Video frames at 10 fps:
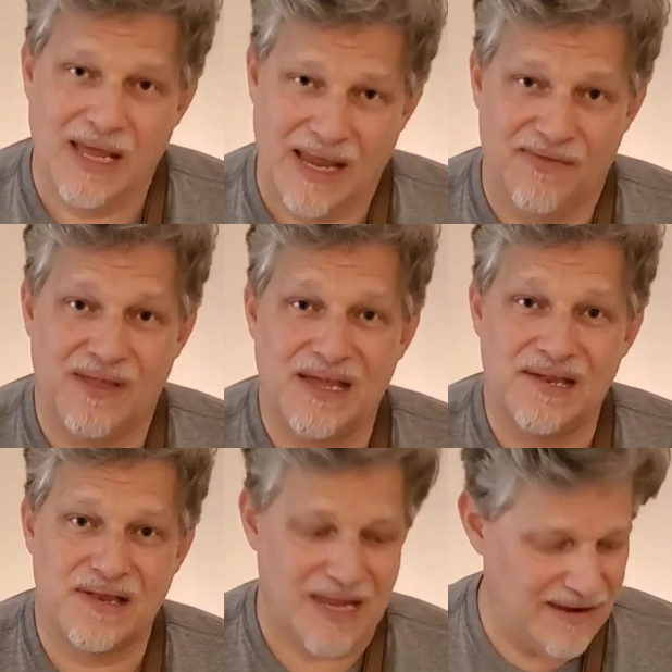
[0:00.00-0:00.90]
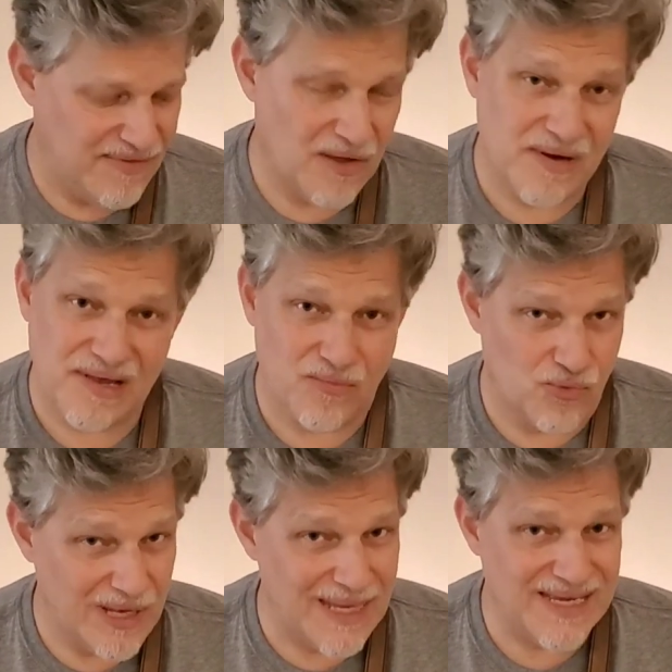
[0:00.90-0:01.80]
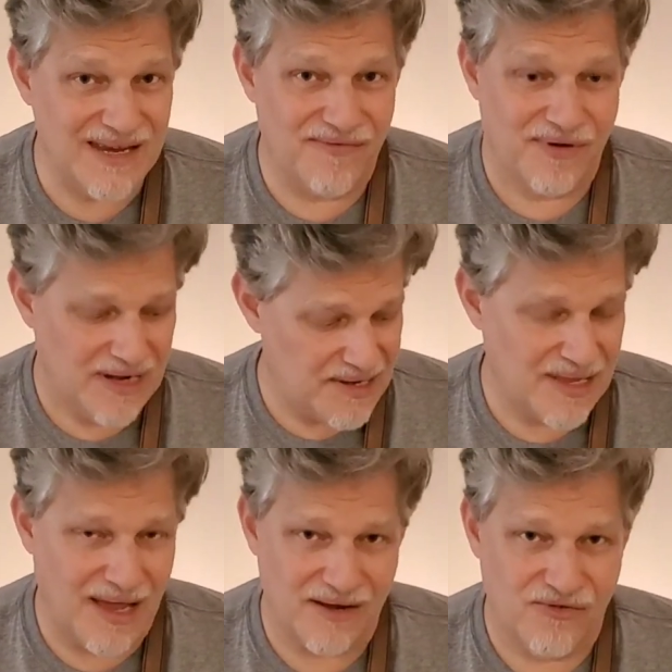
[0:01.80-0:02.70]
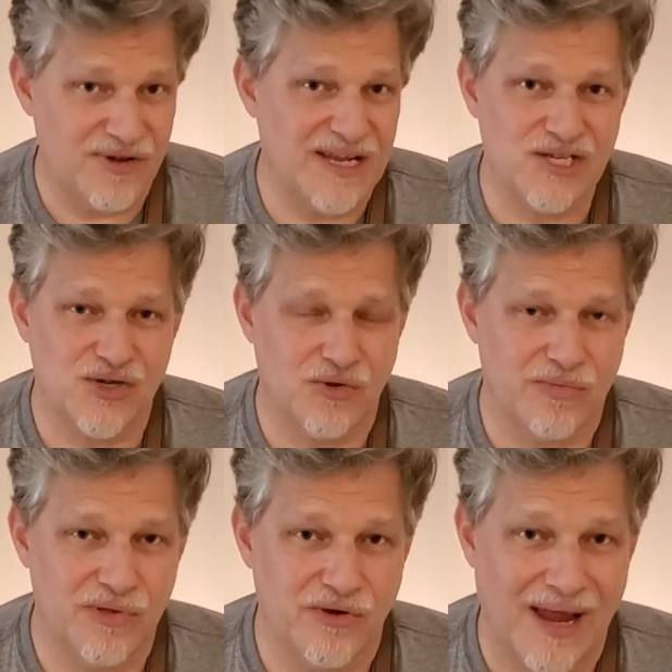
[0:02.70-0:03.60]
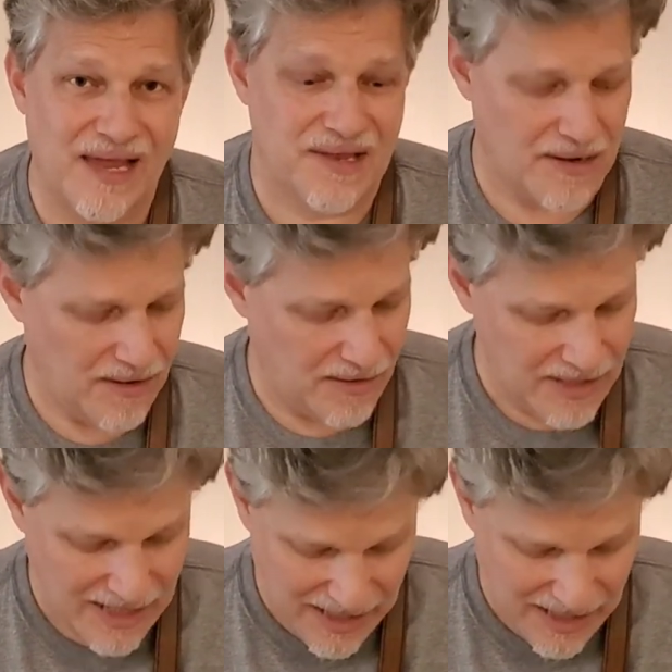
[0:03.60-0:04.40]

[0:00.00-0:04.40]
And this, even though it's really different, it's not traditional bluegrass at all.